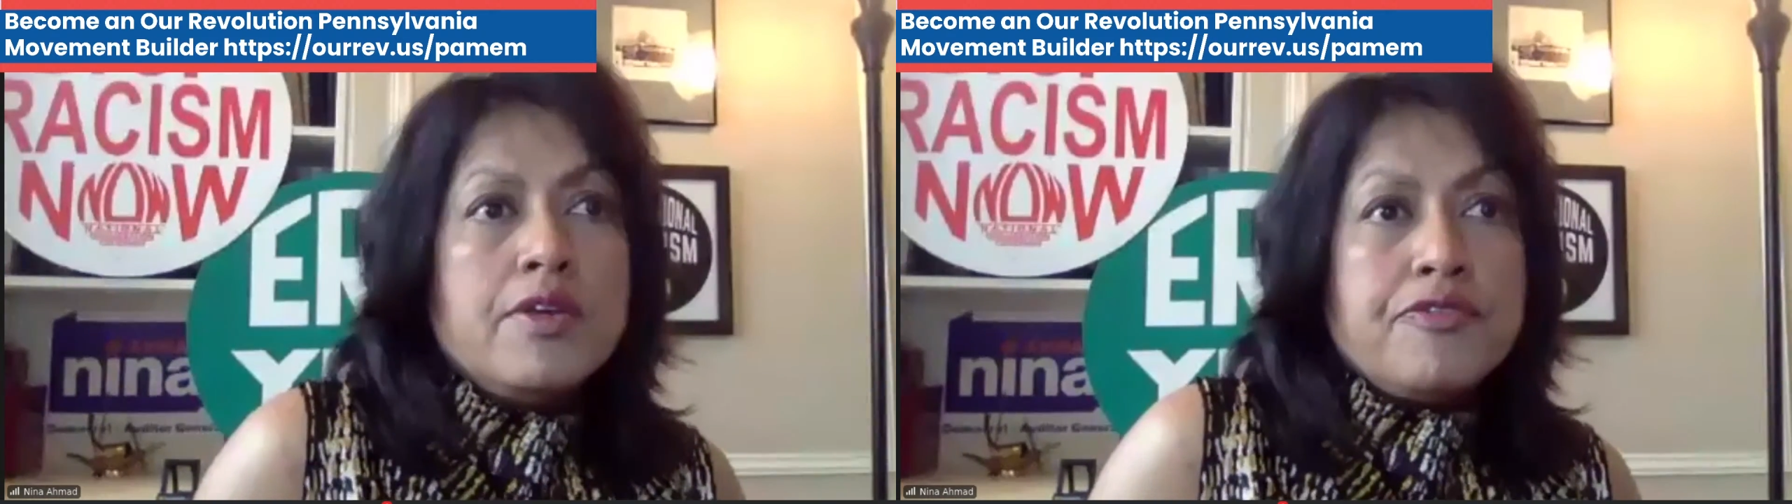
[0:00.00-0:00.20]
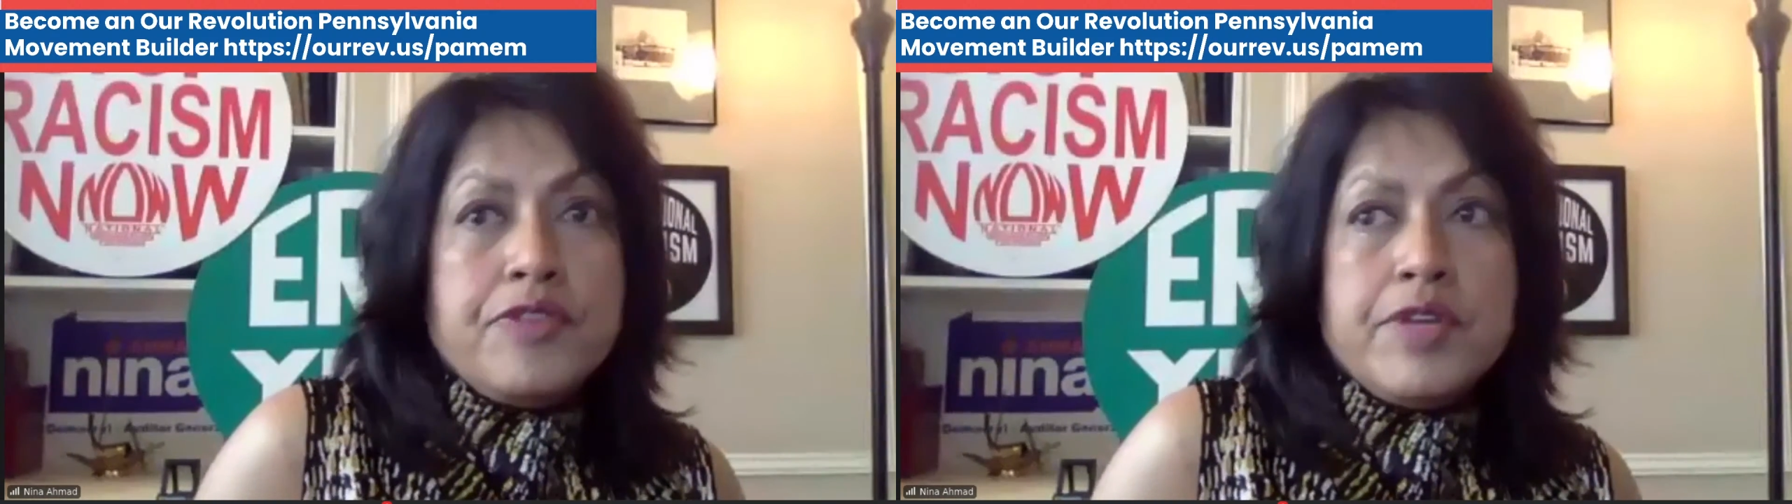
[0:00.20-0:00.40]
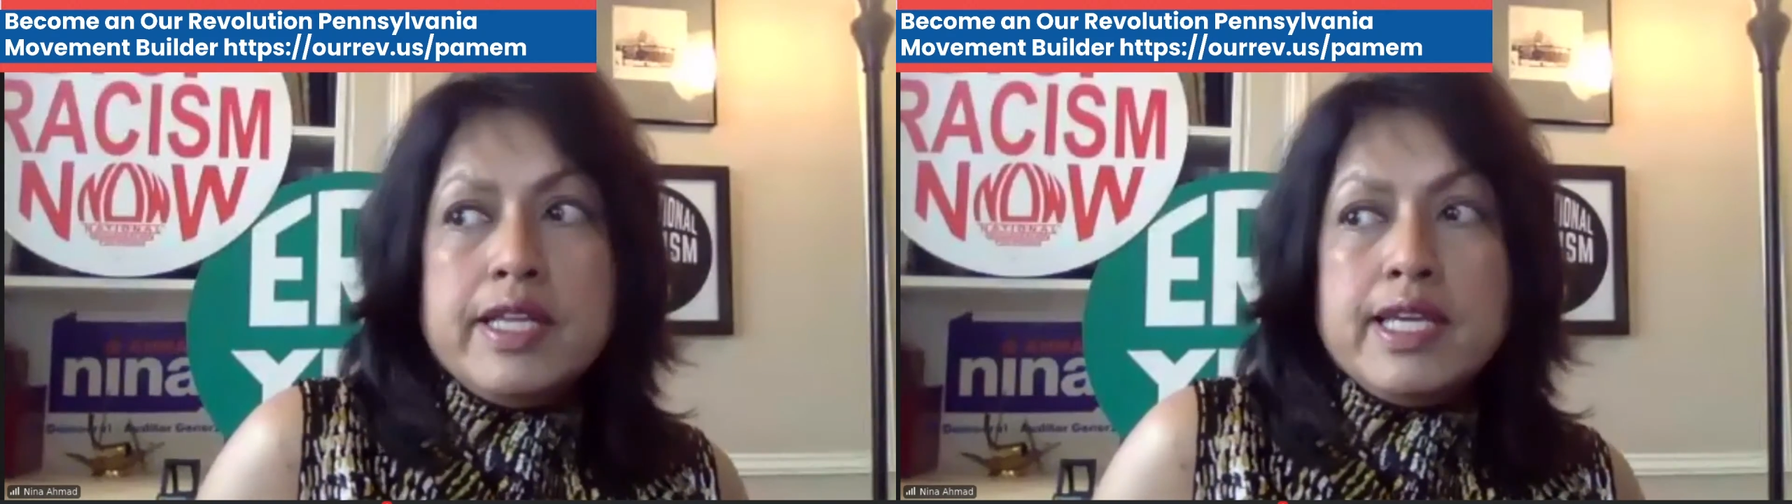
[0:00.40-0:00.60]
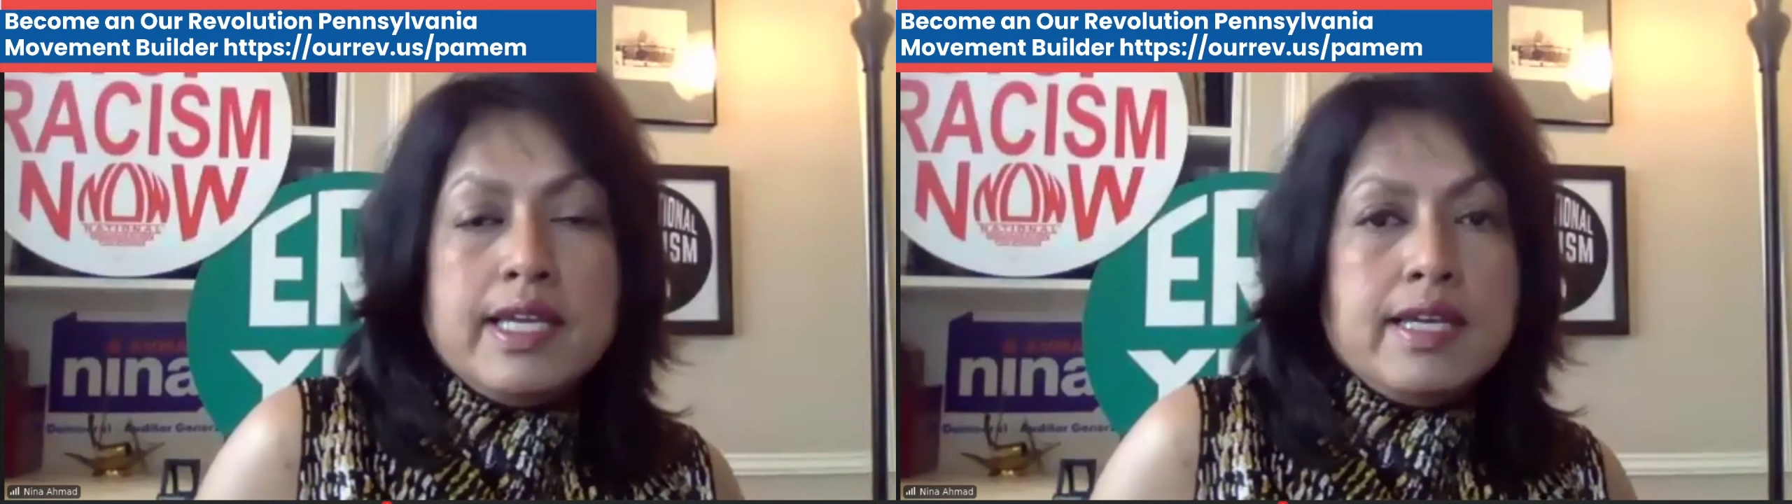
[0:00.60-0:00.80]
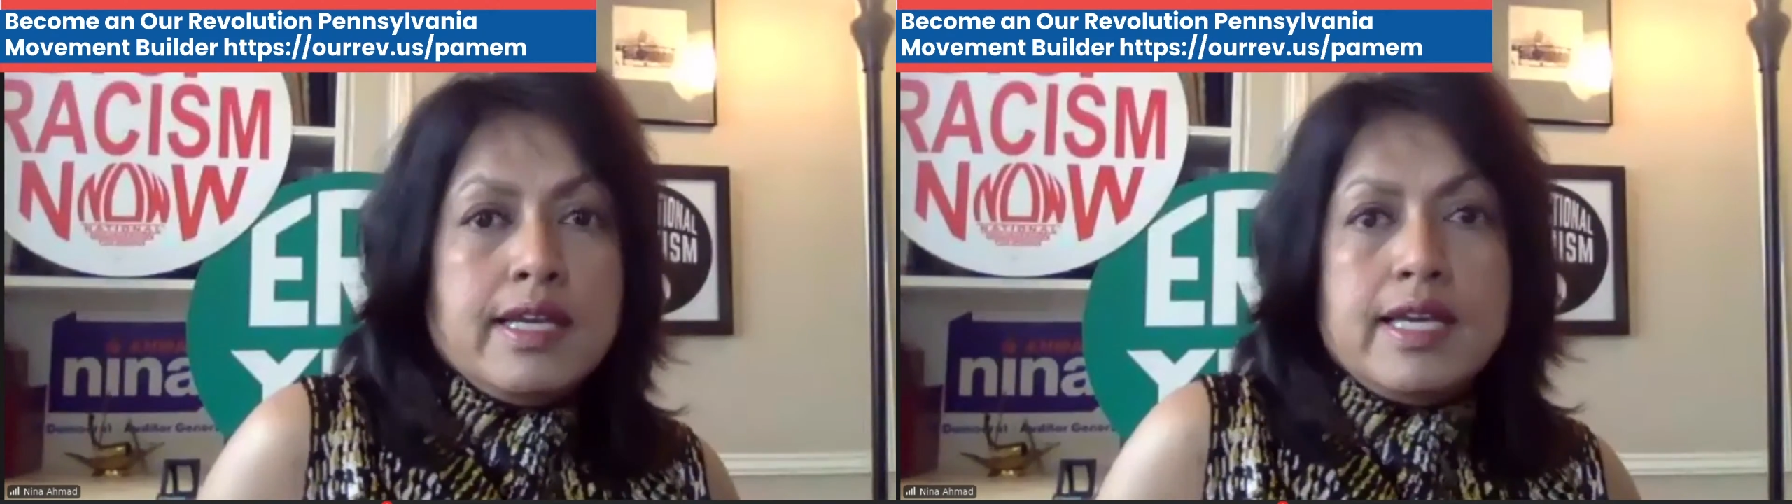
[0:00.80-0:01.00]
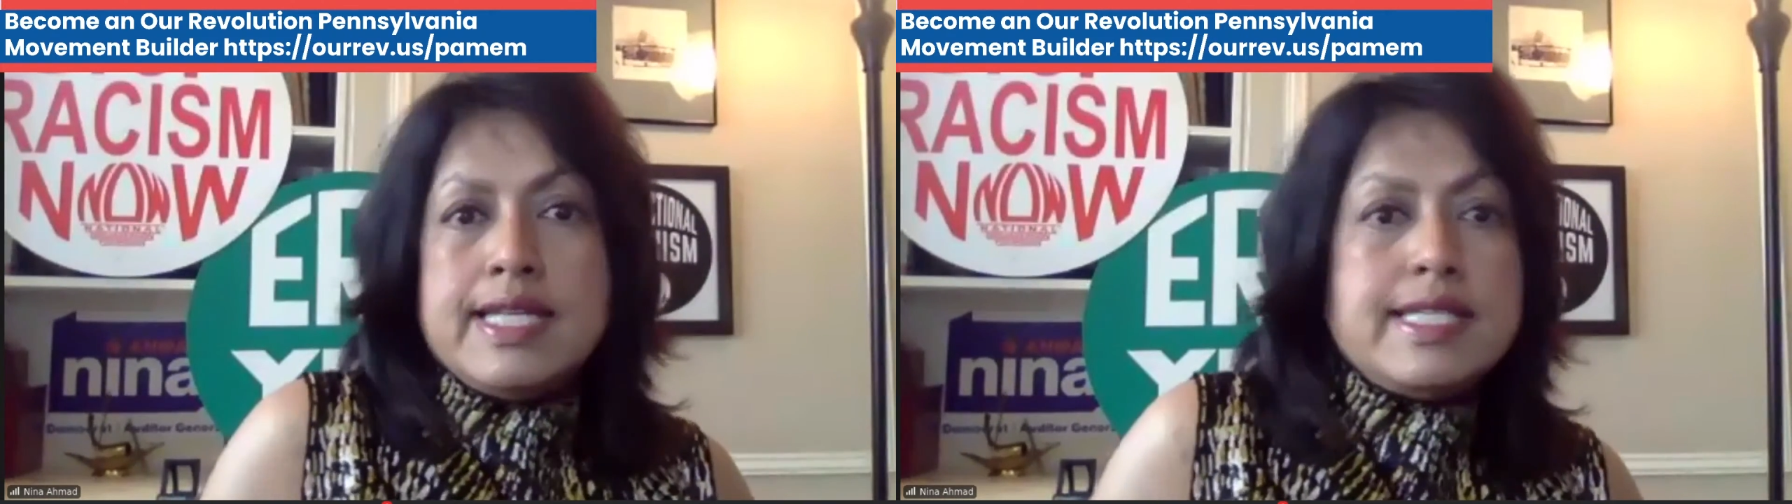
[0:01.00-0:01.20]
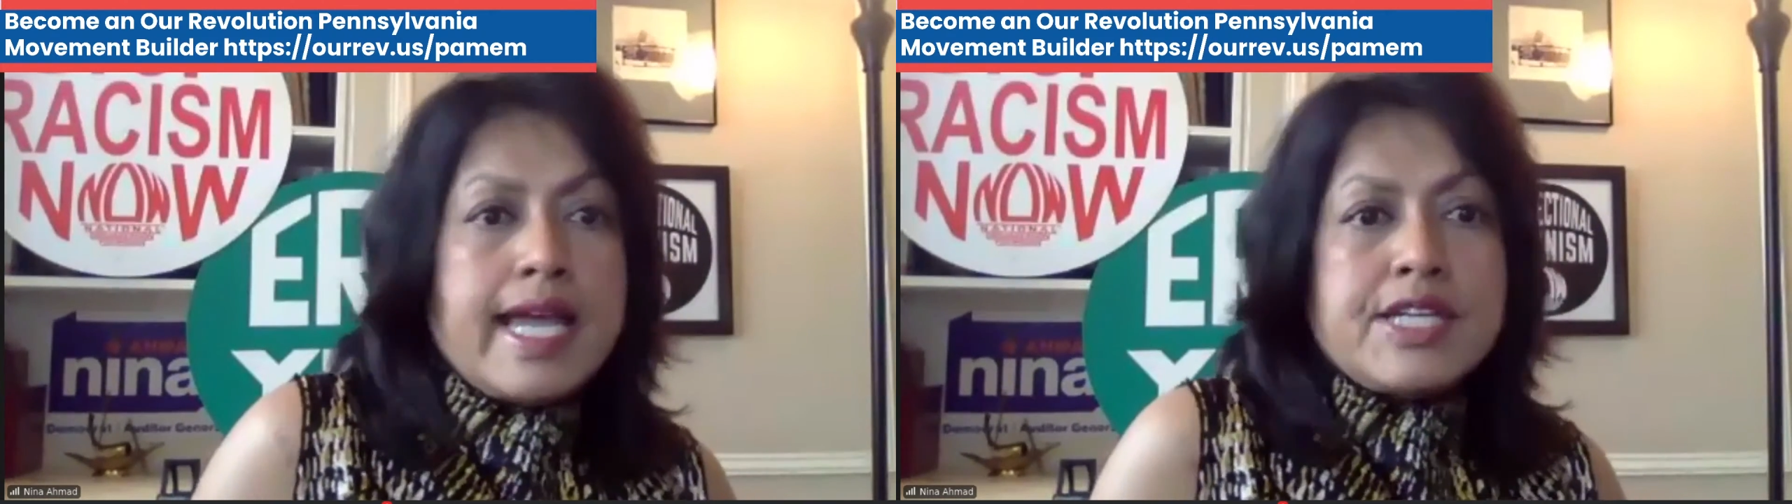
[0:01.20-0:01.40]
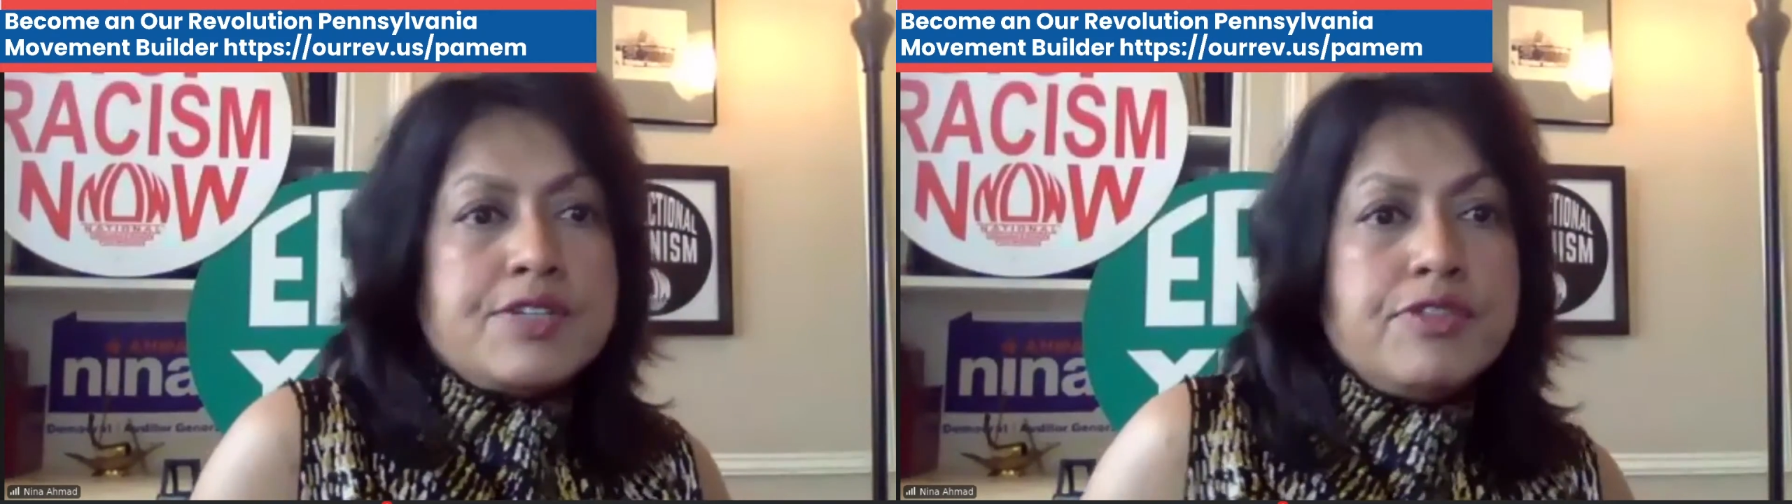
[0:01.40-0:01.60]
feeling
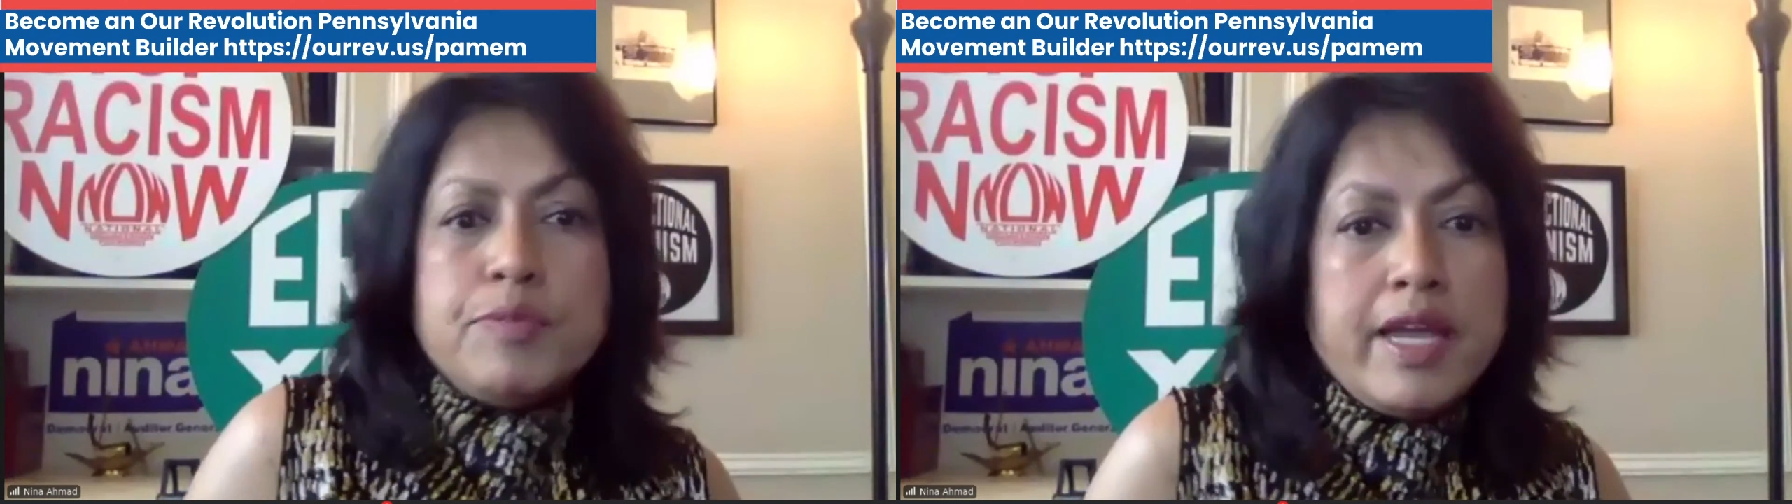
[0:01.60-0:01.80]
attacked from